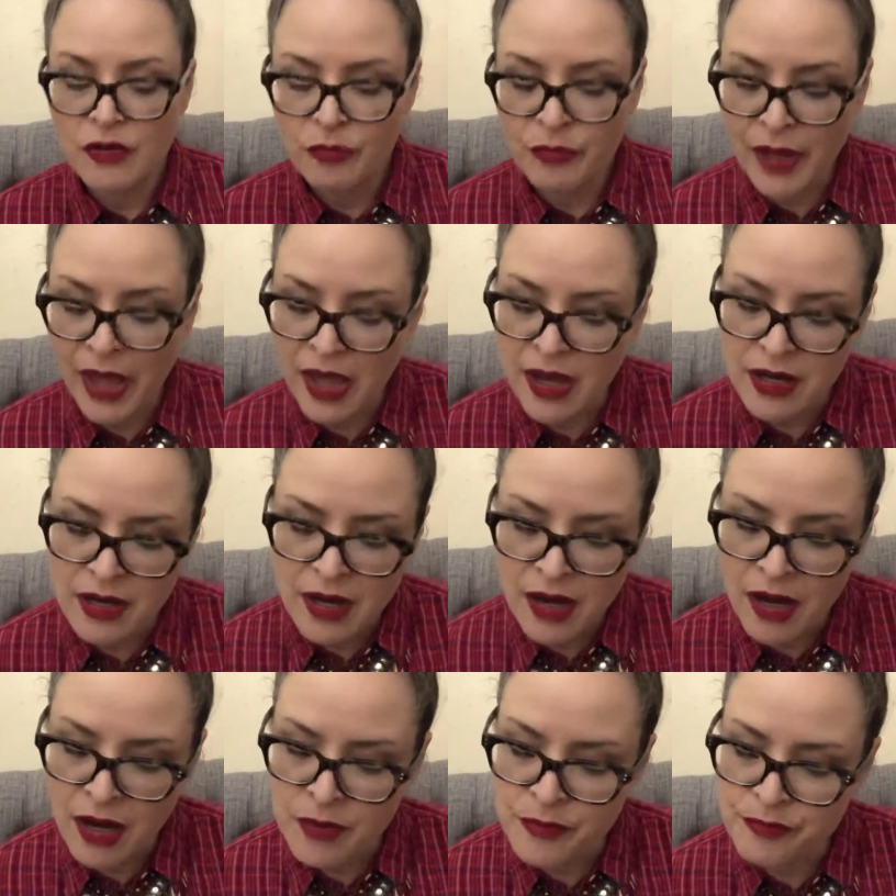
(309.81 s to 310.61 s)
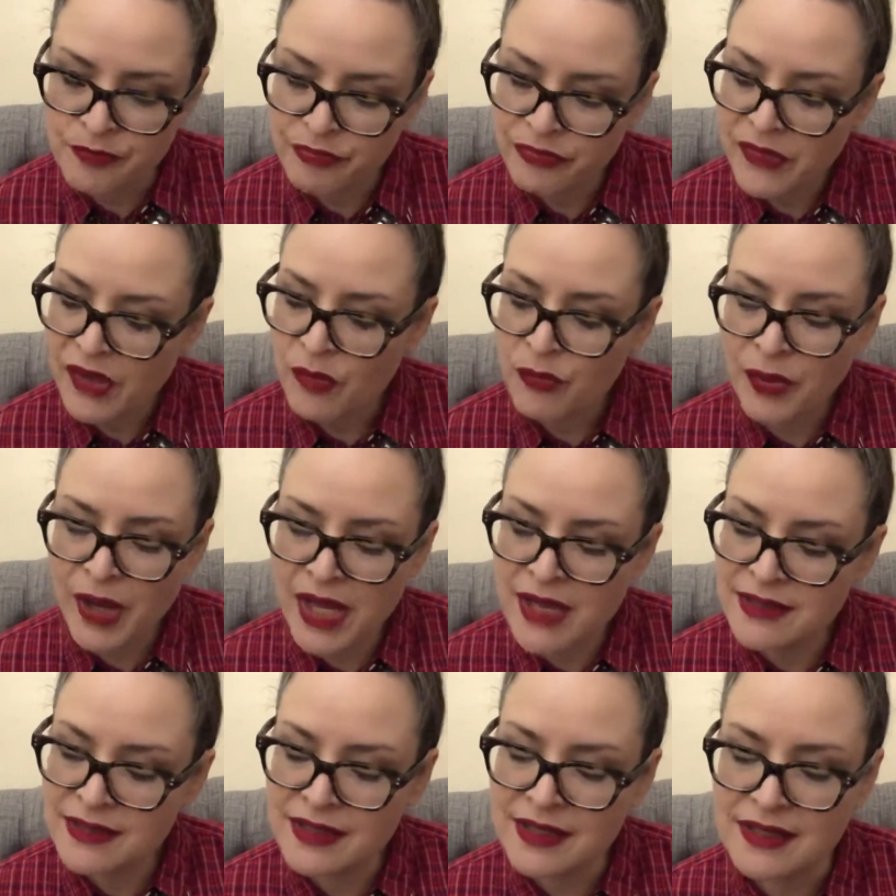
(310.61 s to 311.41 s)
But
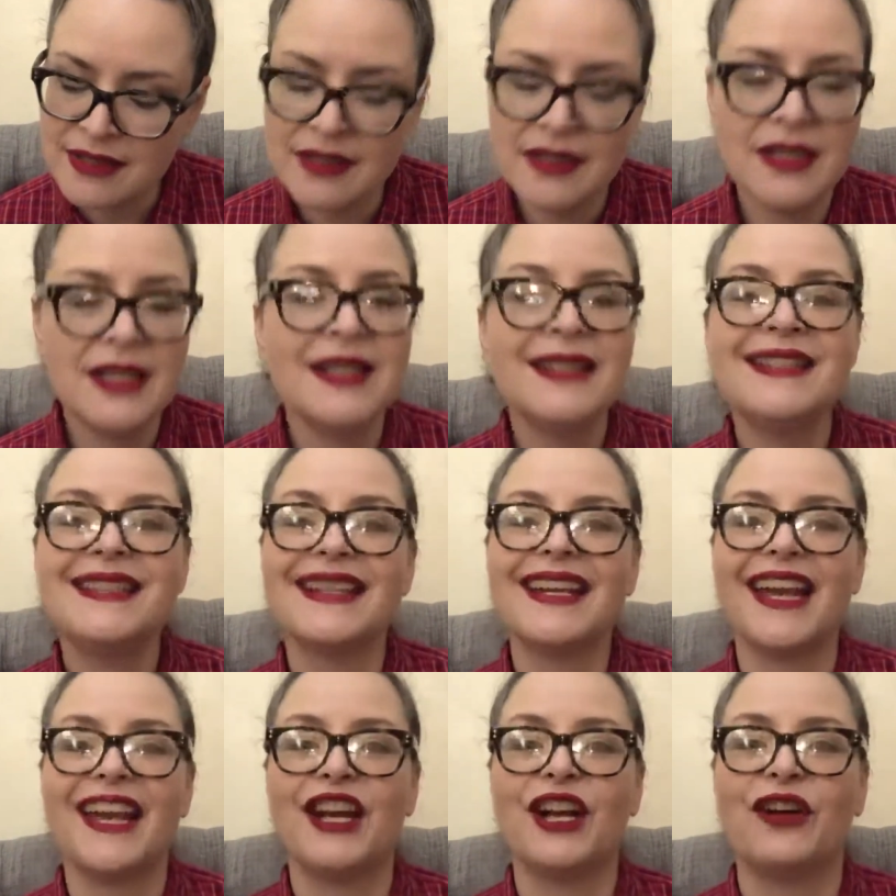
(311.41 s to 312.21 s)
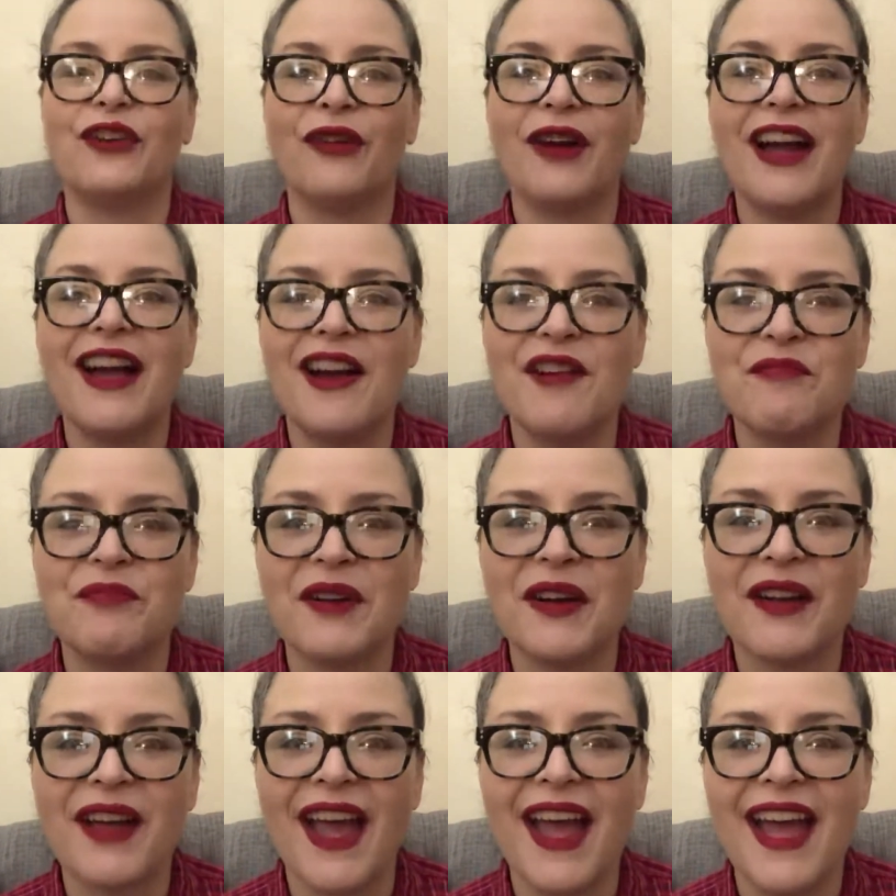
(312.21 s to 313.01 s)
Pisces, you need to get a grip,
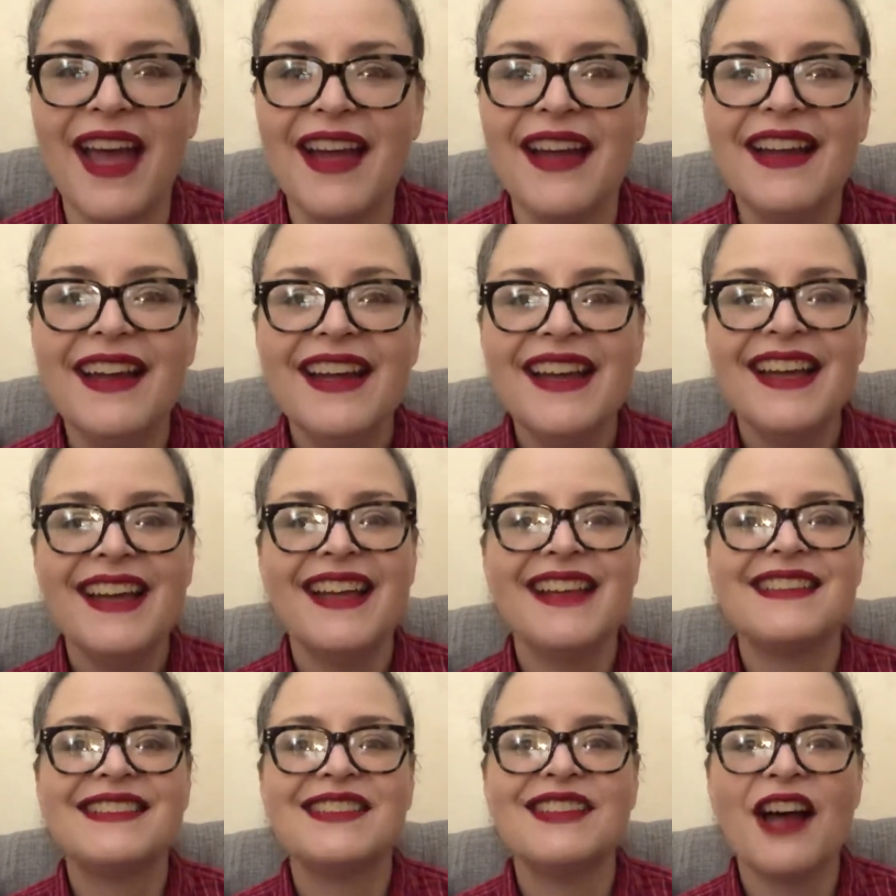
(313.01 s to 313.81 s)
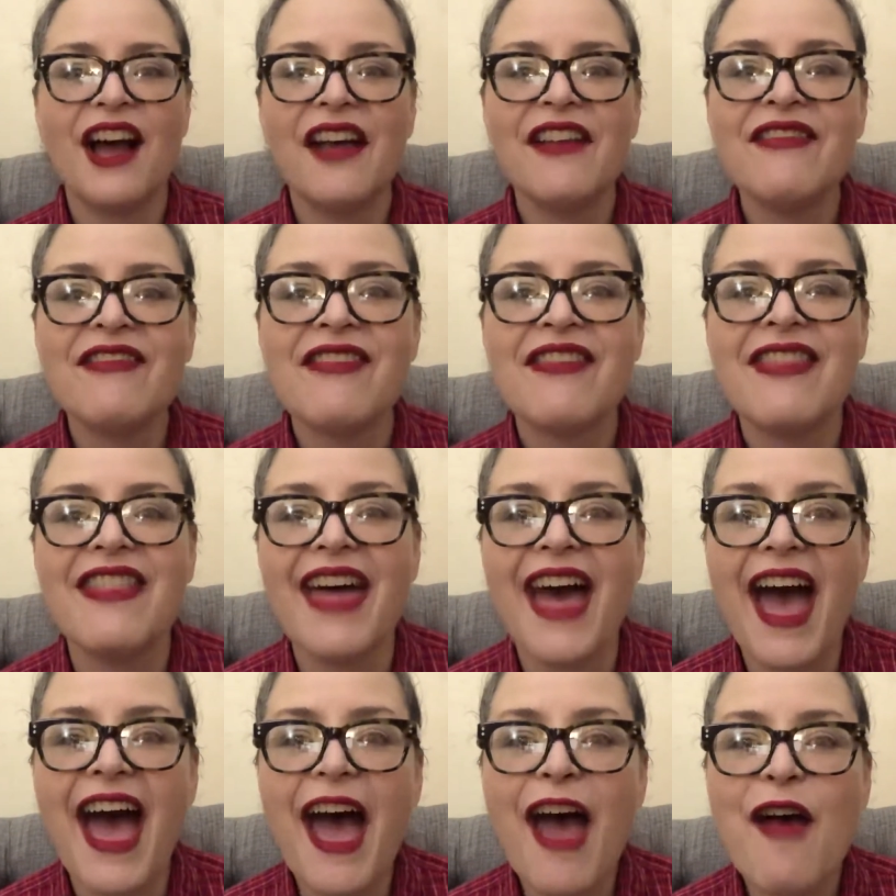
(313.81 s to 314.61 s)
okay? It's not
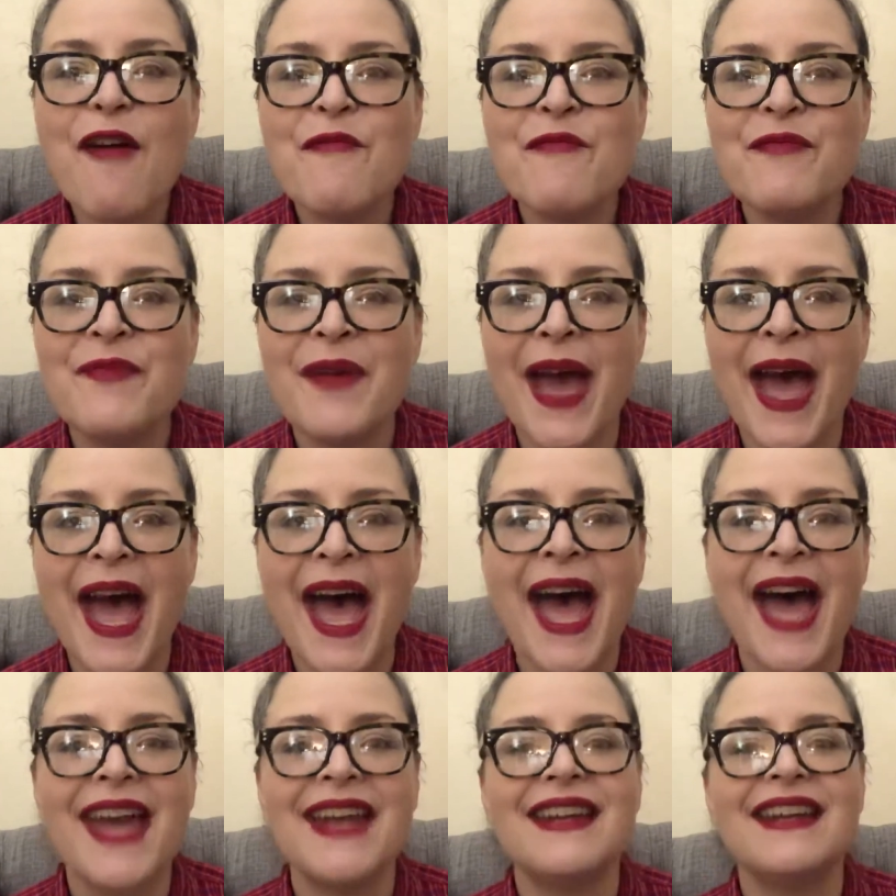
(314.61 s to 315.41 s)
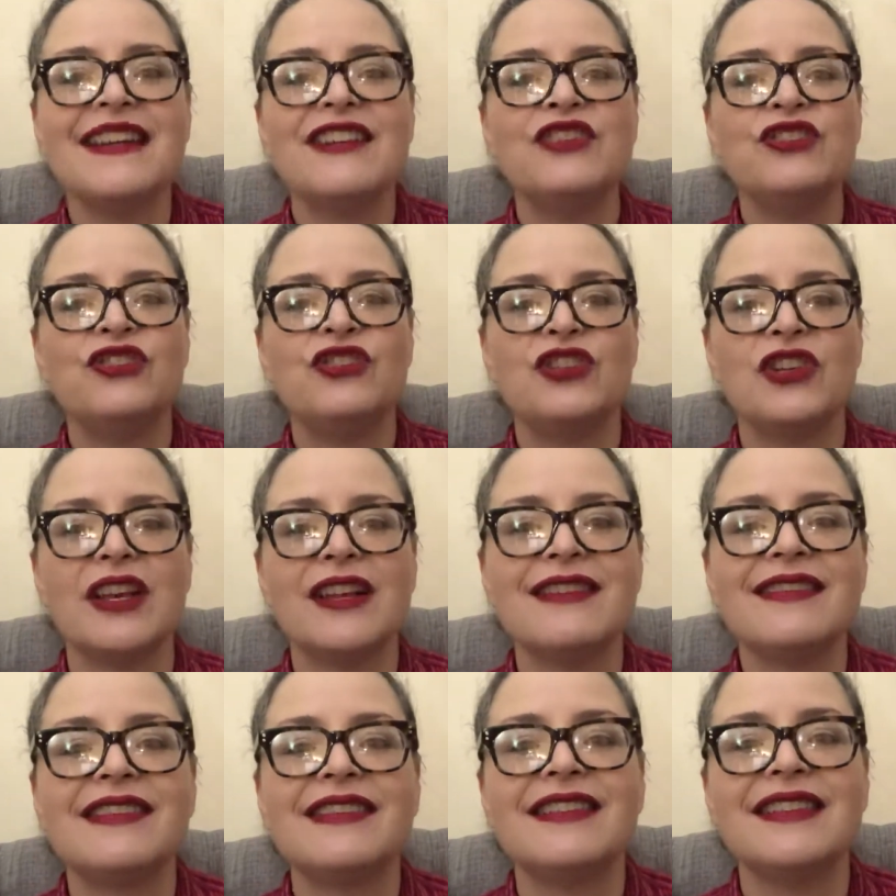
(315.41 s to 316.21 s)
that bad
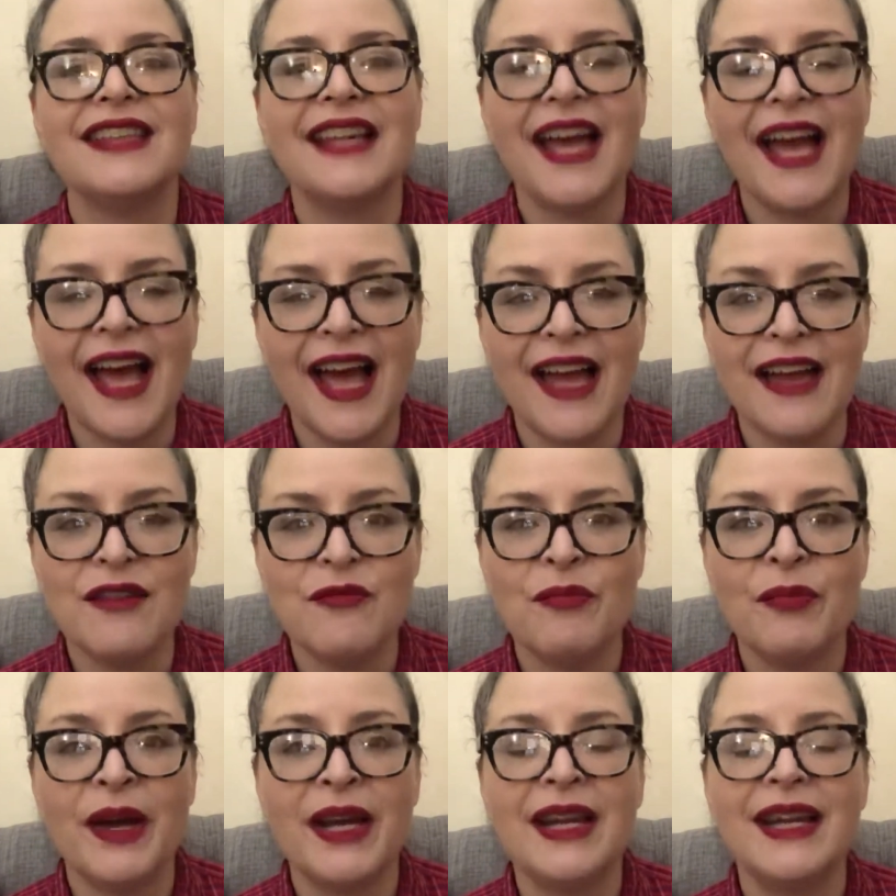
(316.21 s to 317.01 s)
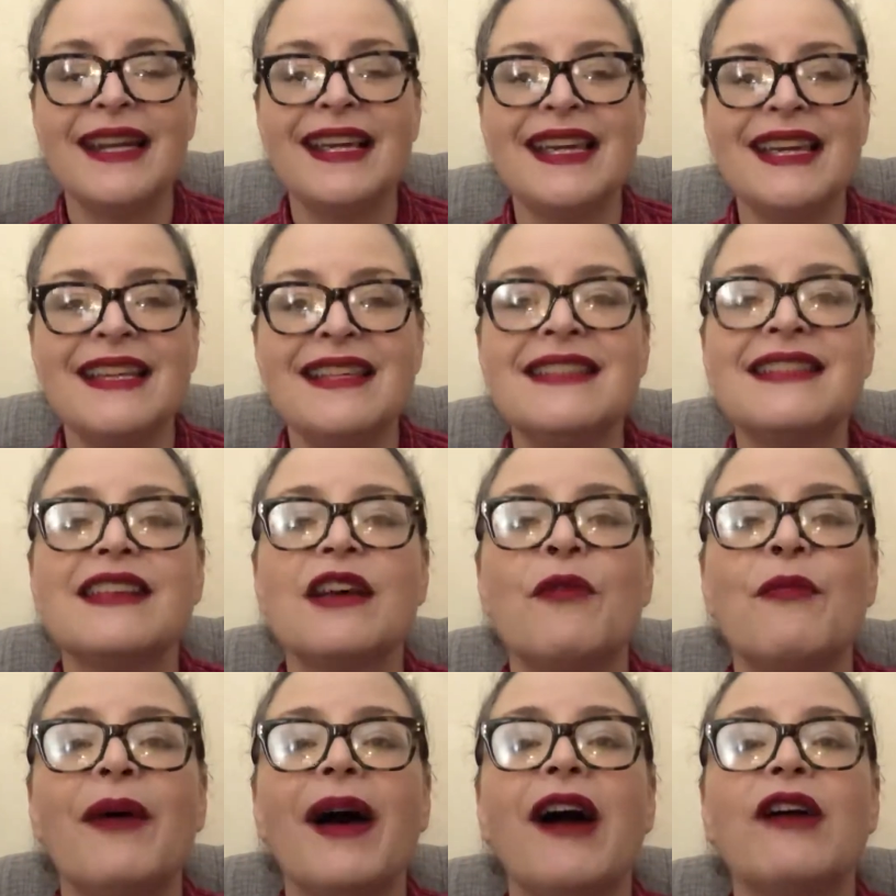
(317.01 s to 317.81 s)
just yet, but it is
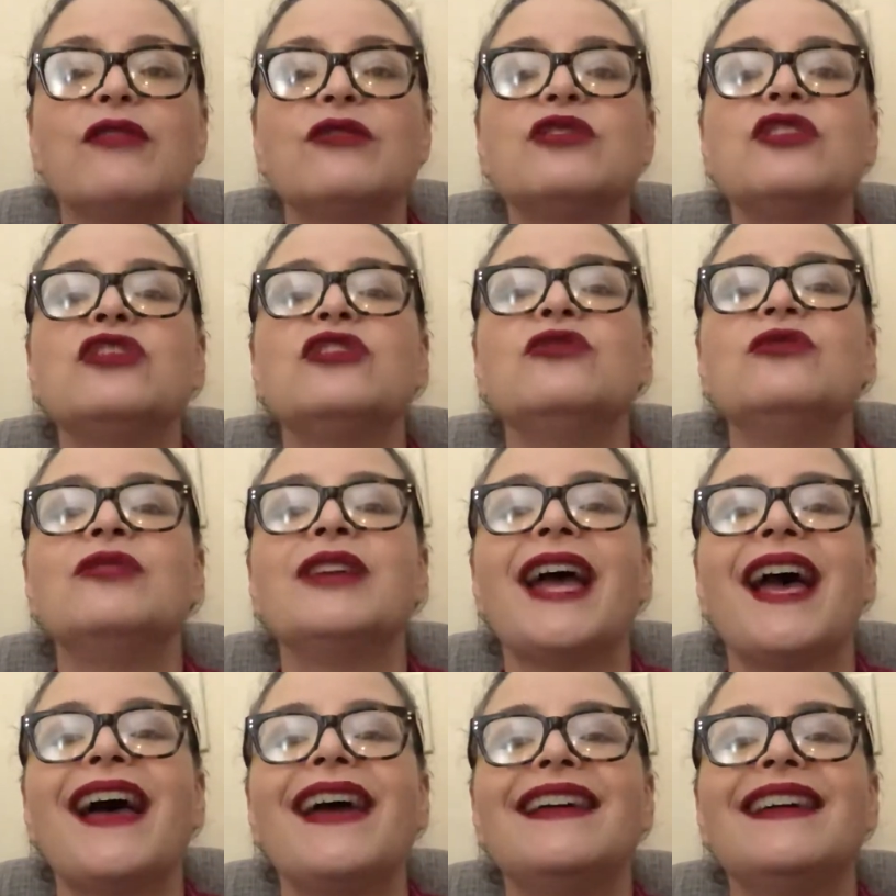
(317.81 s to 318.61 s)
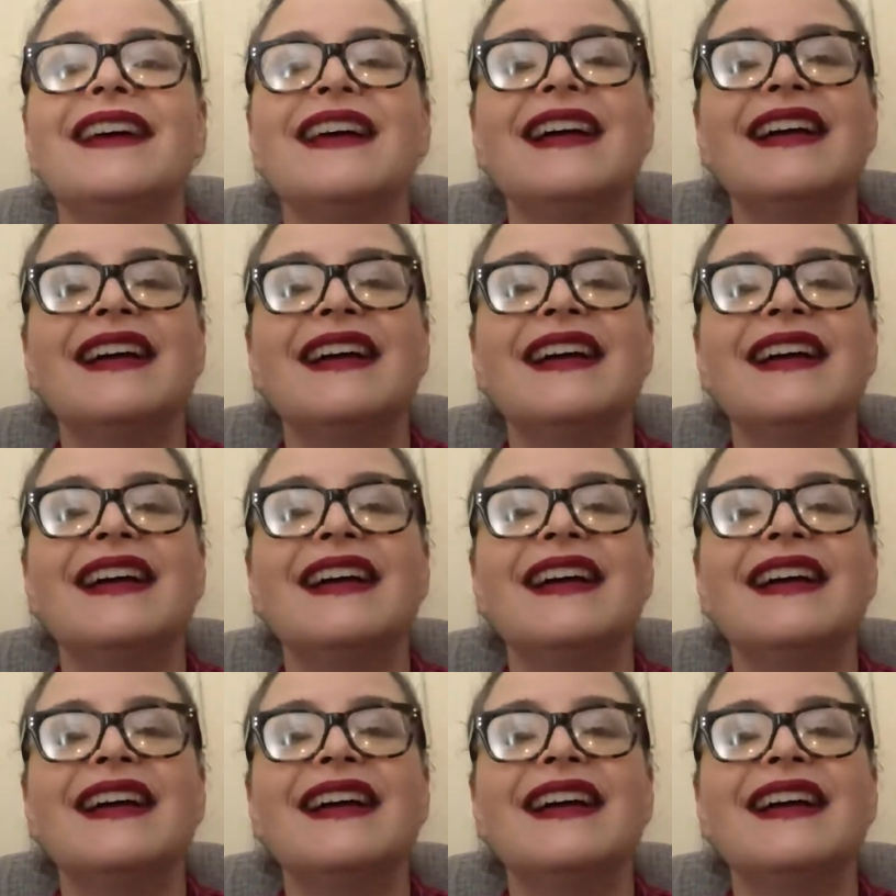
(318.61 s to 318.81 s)
about to get